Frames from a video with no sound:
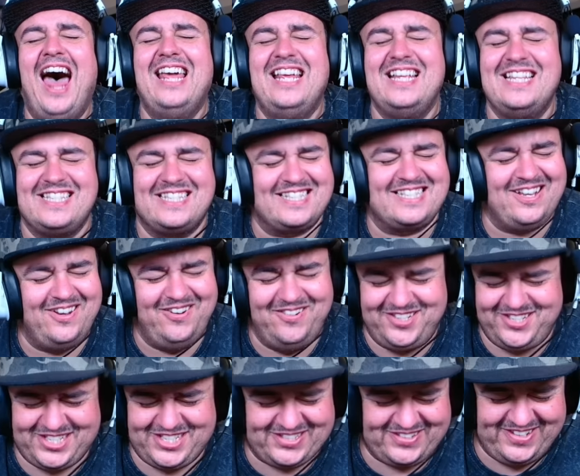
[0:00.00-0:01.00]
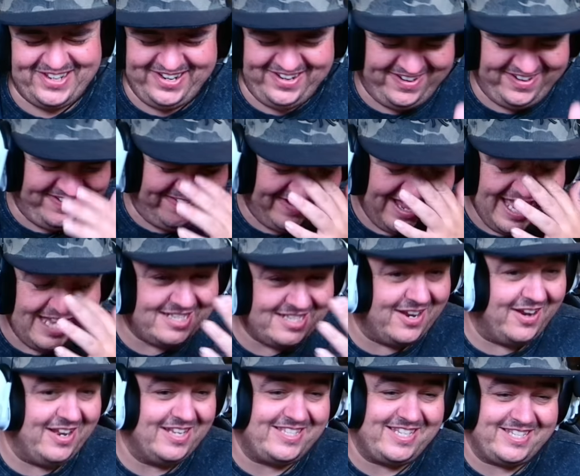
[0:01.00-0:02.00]
It's so true.
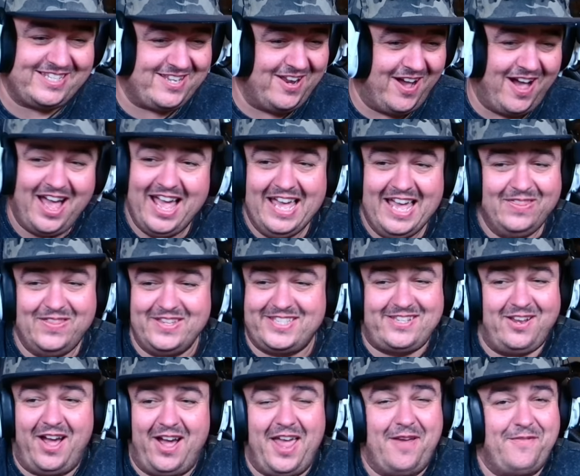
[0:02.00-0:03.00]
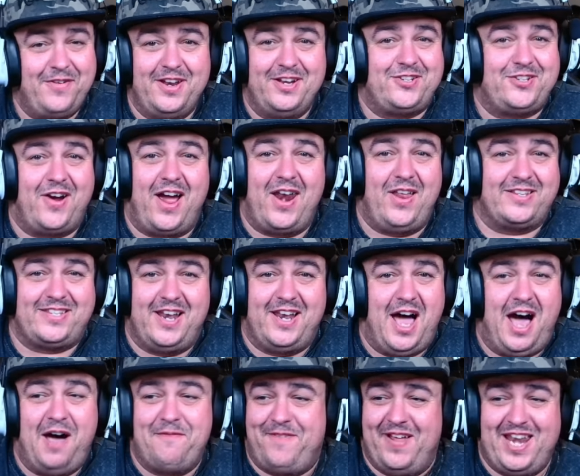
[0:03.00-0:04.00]
Jealous is not, this is not even a try not to
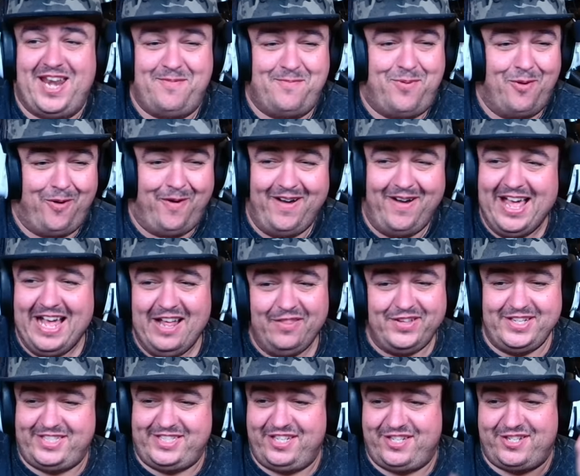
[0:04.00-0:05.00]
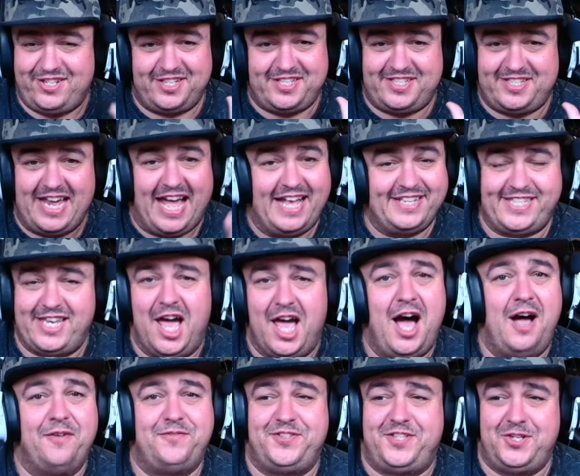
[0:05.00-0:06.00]
laugh anymore. This is just Daz
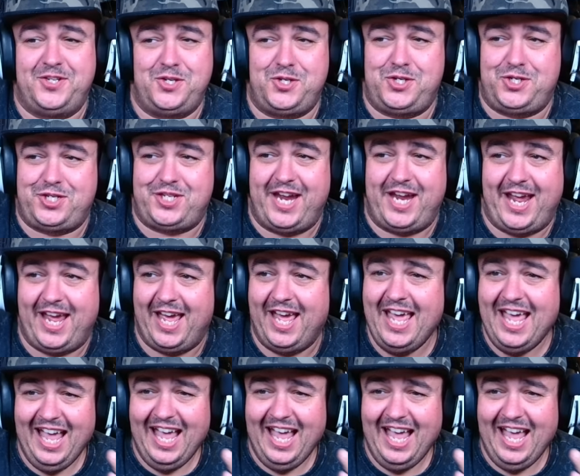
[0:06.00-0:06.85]
laughs at shit.